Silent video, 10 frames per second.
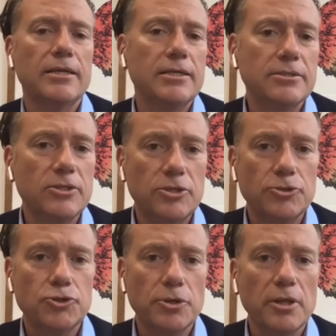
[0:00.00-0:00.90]

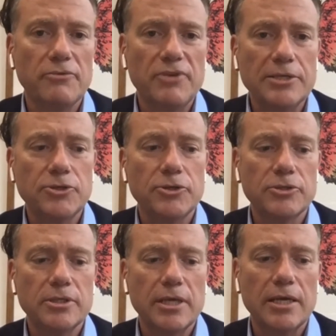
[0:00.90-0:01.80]
institutional
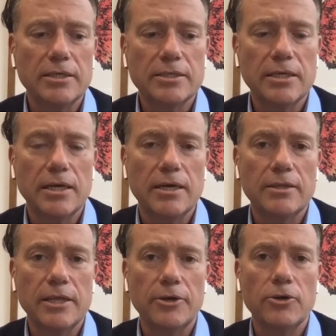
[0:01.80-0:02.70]
investors that
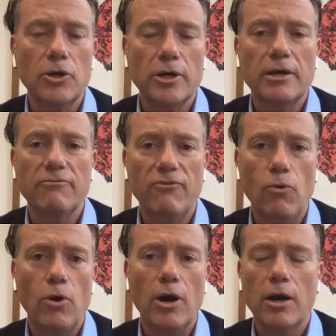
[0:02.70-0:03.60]
are looking
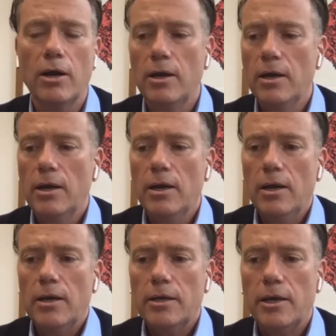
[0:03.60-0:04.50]
for,
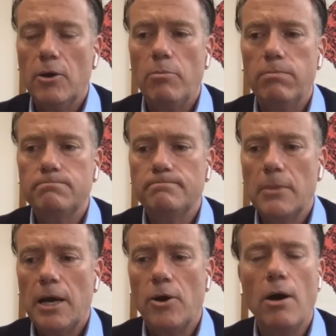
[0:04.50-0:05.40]

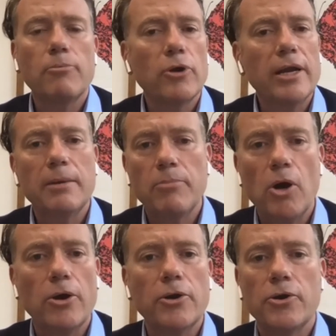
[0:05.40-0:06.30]
an operating
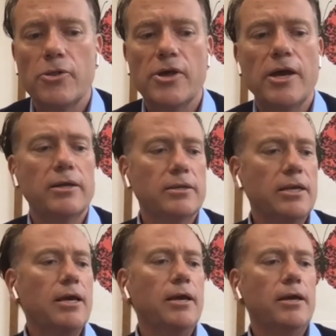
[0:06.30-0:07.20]
partner that
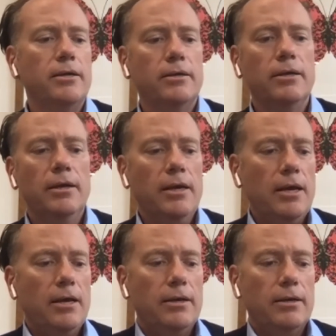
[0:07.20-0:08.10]
can,
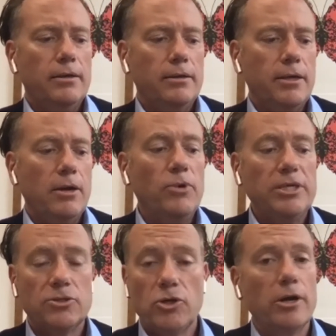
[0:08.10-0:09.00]
we
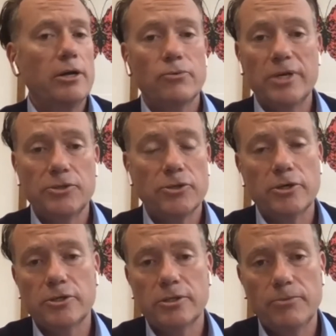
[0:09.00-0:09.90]
started
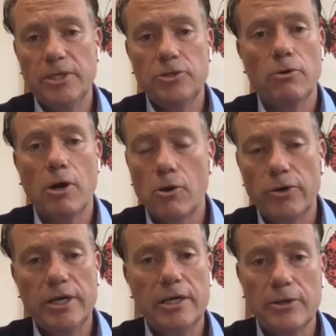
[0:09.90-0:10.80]
research and we do our
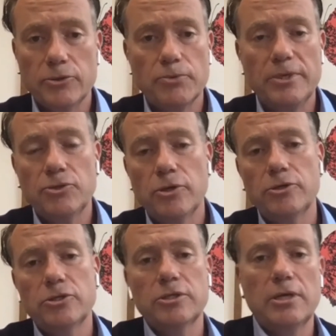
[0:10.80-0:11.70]
own in-house
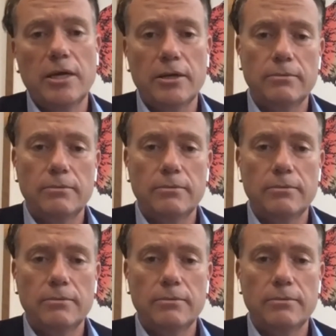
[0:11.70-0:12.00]
research, and